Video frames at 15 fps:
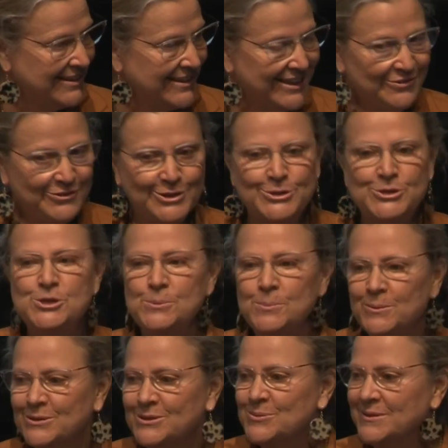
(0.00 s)
If your
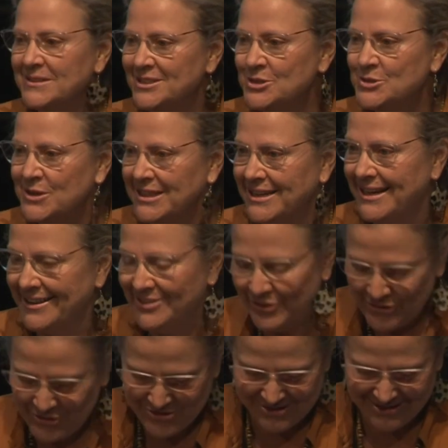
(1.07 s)
super is with Australian
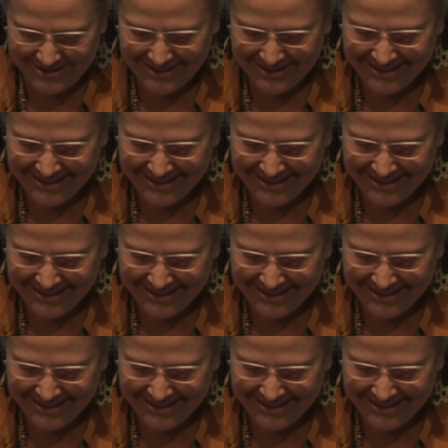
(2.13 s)
Ethical,